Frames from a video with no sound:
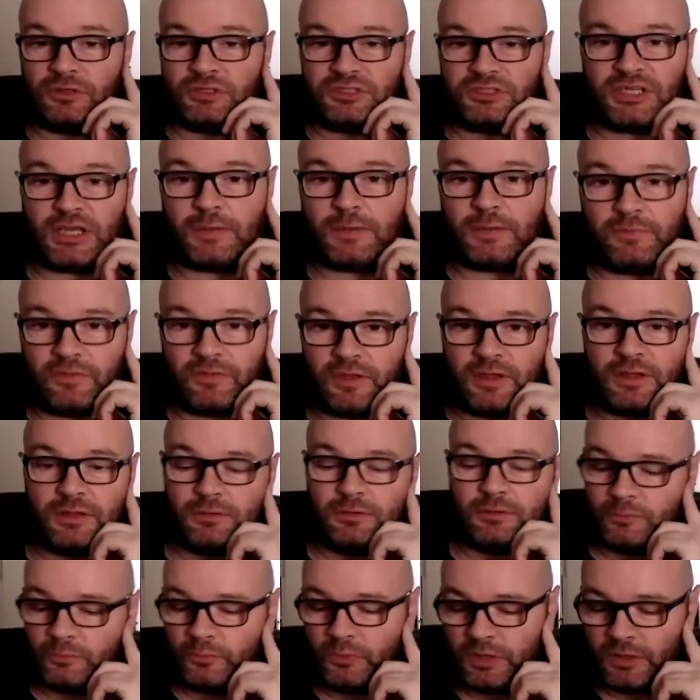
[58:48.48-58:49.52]
the same
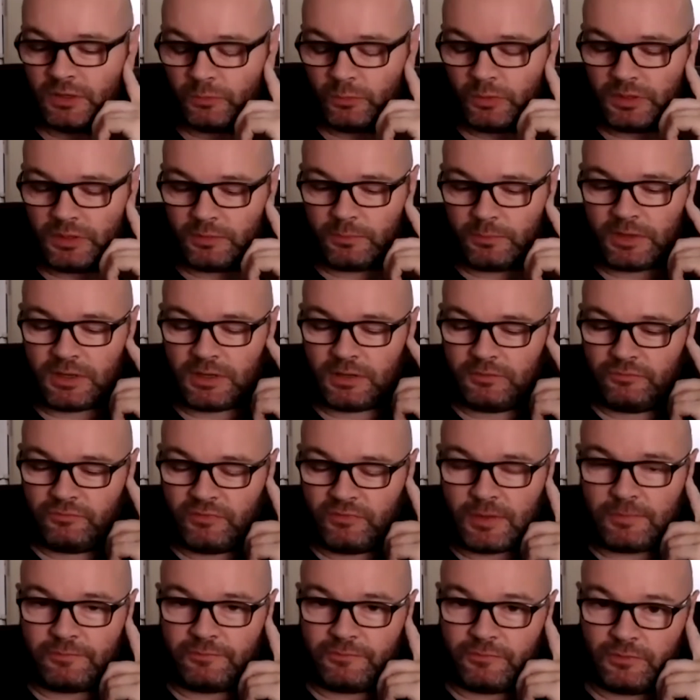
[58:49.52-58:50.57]
thing when my
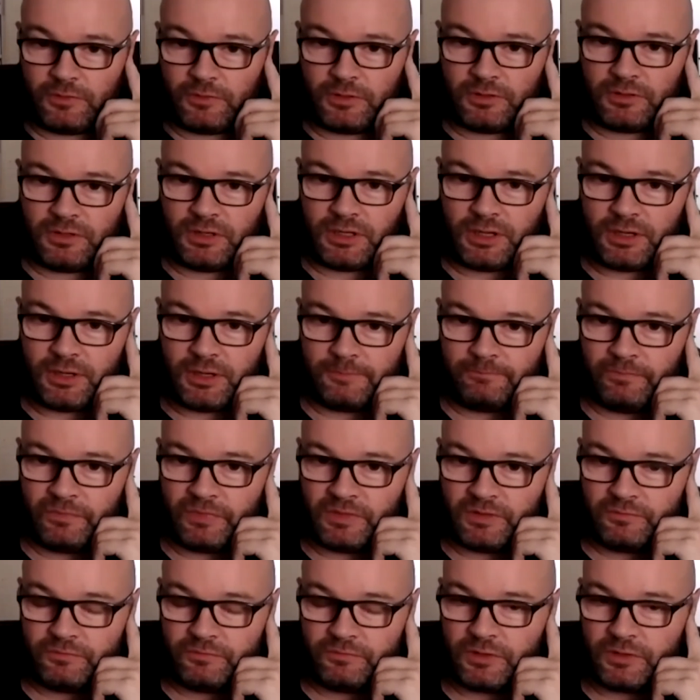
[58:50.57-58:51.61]
rep for
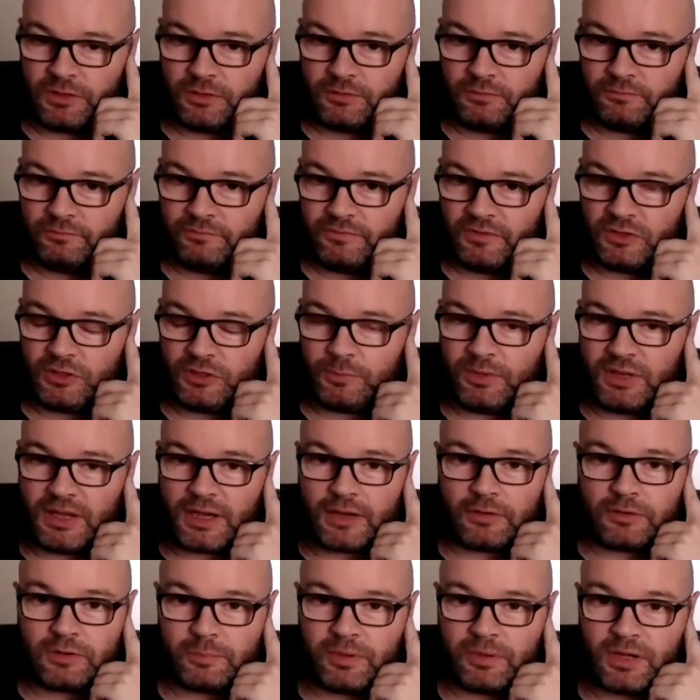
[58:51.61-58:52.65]
VW
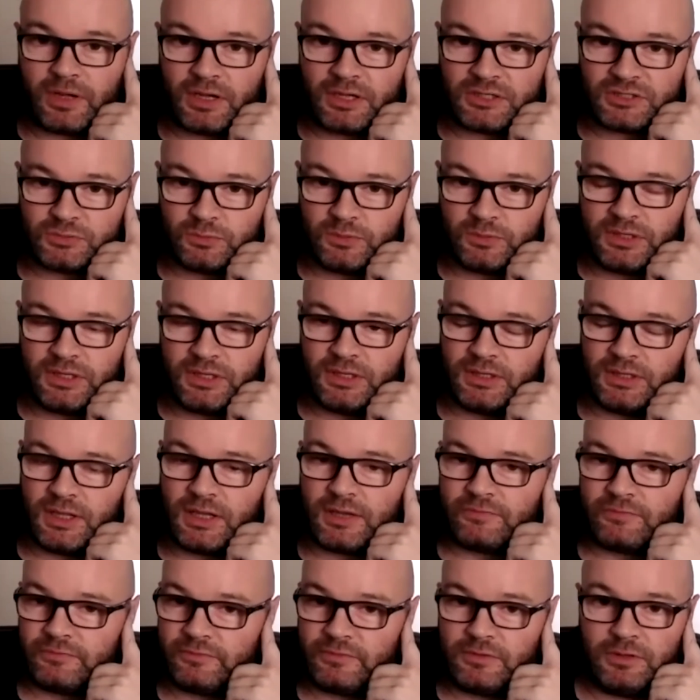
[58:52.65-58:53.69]
Audi parts, when he
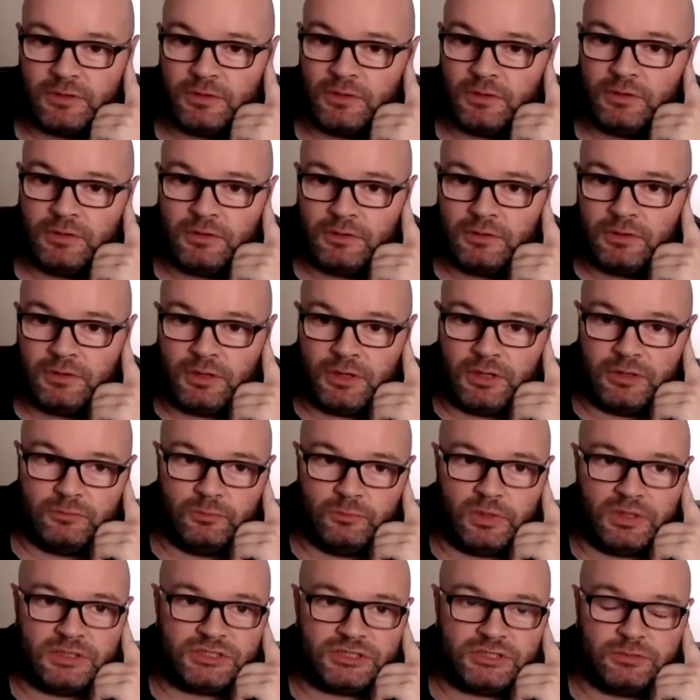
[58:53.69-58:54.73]
left and
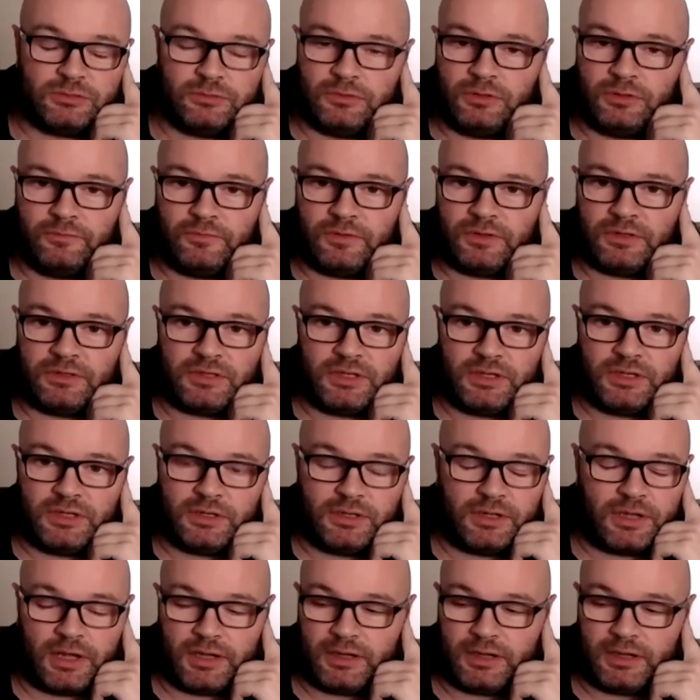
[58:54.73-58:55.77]
went to another
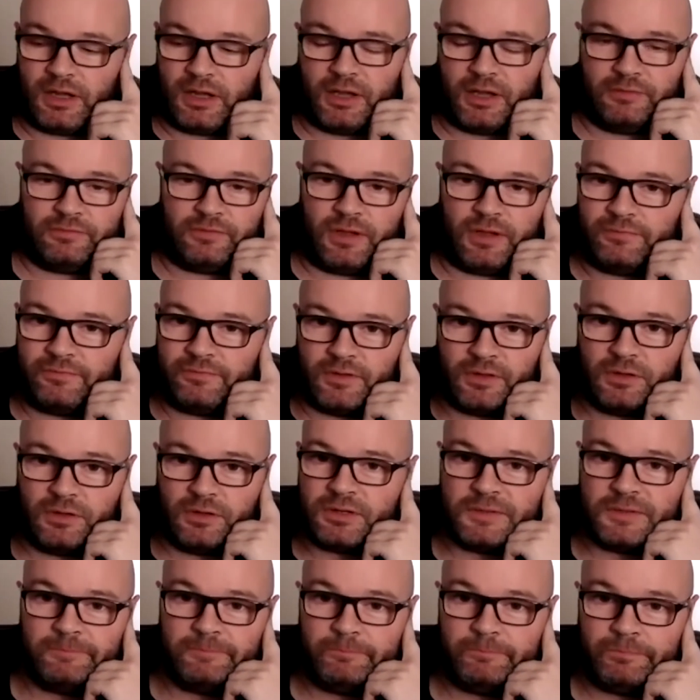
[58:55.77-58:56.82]
dealer, I
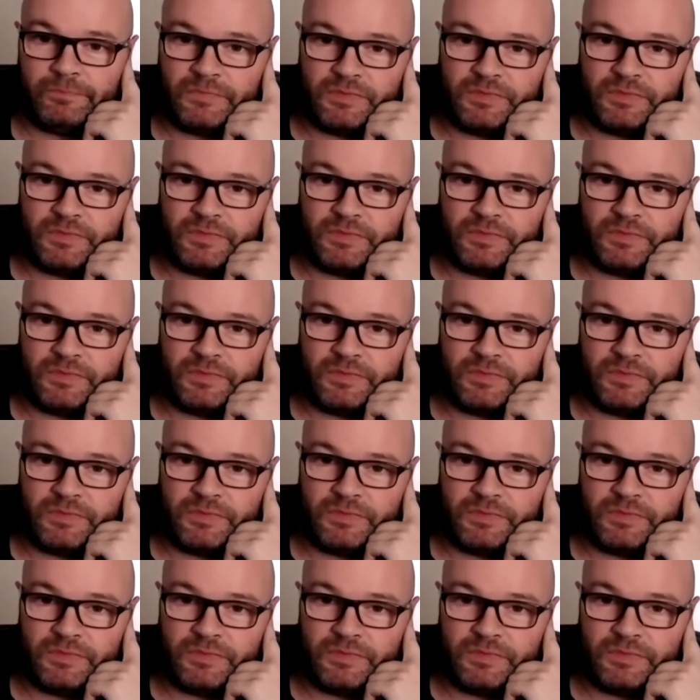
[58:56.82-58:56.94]
followed him.